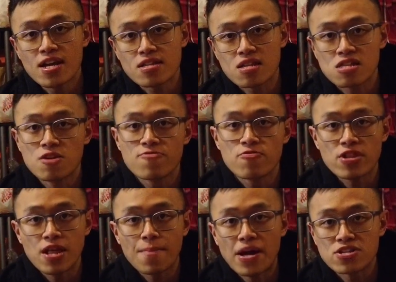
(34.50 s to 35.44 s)
and the silver
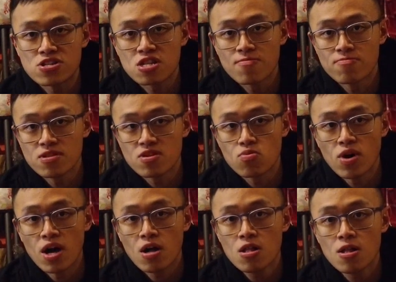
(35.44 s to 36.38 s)
really matches up really
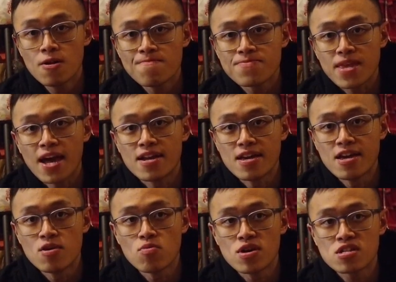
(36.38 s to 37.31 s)
well, and
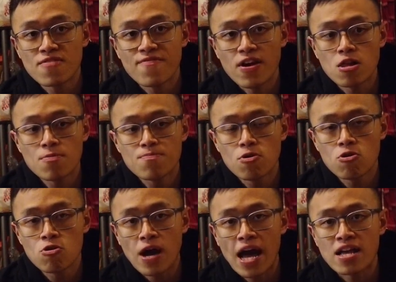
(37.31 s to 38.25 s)
it was
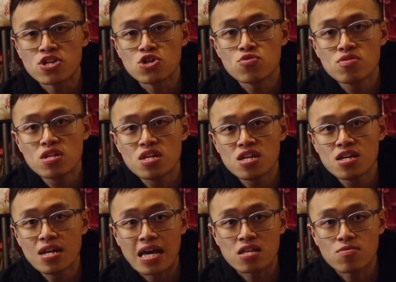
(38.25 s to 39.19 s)
available at
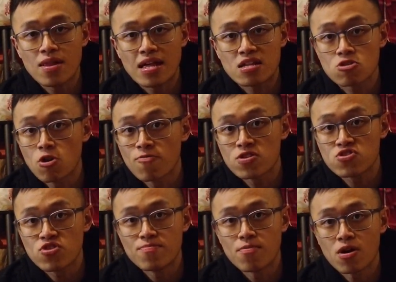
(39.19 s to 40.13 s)
Union as well as Dover
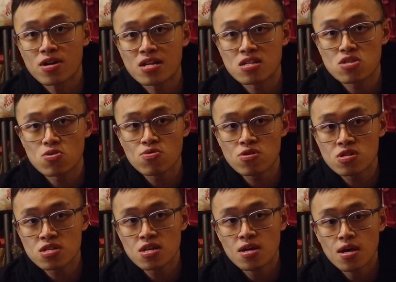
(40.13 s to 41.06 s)
Street Market stores.
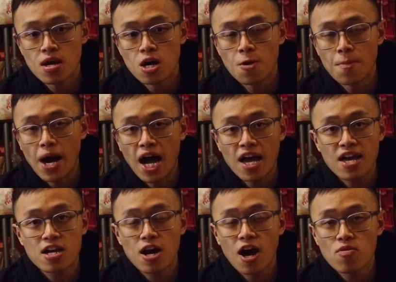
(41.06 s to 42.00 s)

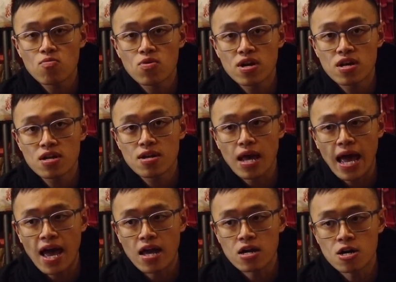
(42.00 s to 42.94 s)
I got one
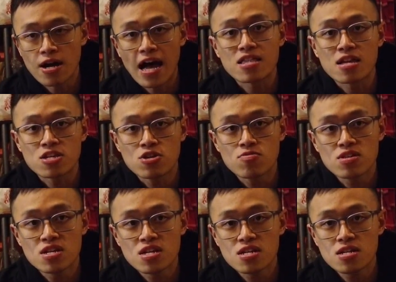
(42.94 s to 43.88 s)
at the
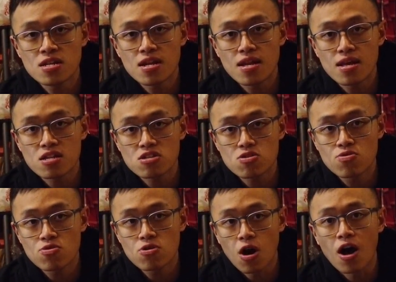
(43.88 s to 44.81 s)
Union
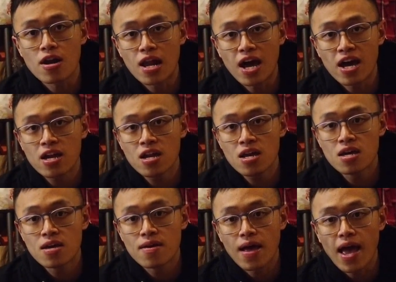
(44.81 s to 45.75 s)
store online,
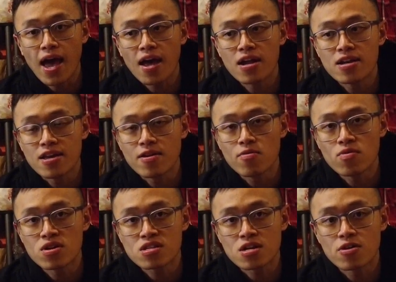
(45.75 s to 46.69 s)
and it
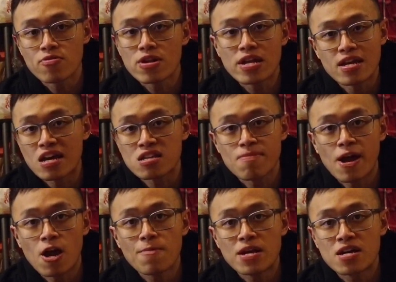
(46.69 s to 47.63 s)
was a really nice
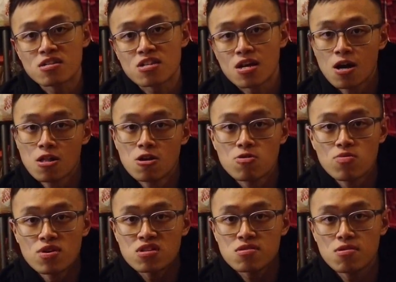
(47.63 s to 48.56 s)
pair because the color
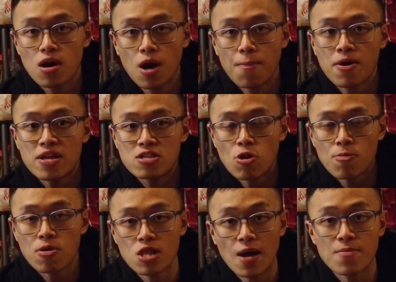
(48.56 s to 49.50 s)
was a pretty
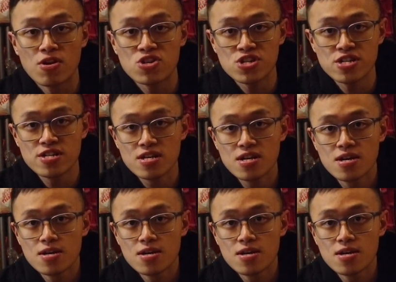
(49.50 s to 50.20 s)
dope collaboration